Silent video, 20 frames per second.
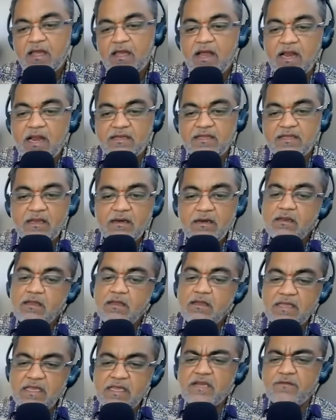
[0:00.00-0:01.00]
And then
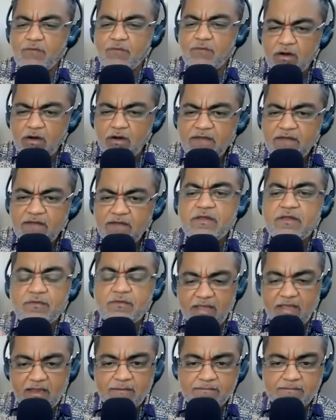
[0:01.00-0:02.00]
eat whatever you
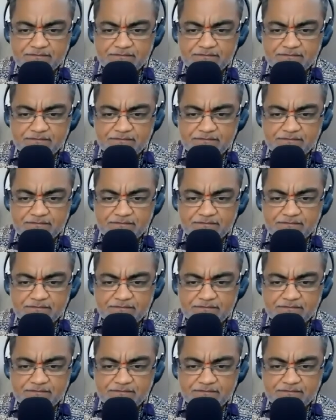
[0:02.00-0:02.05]
can.